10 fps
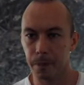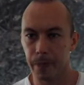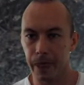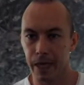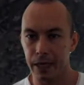
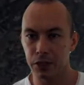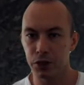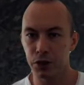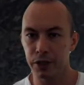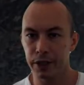Now he's just
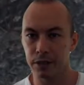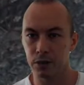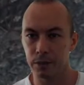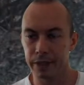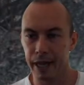using his
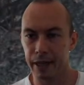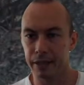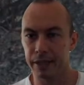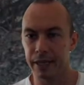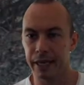normal attack. You
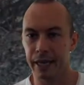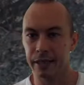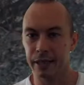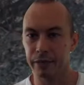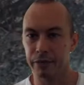see the
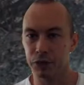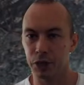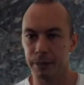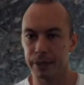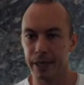countdown for his
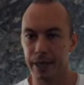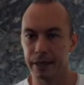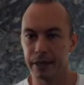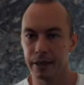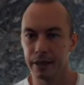jump attack
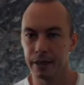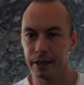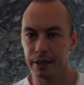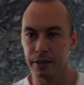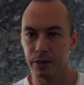
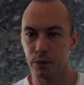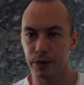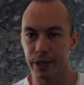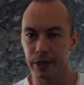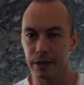is 4
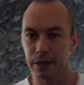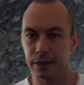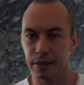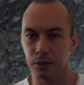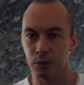
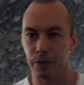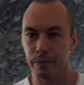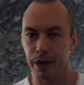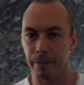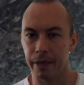seconds. He'll jump
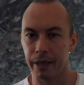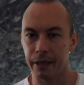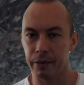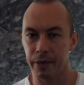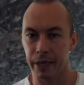up and then
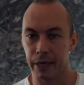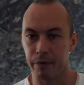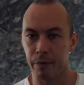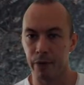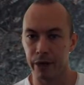he'll hit
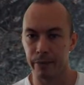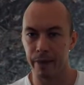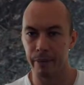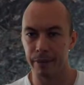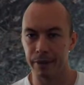everybody on the
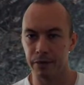map instead of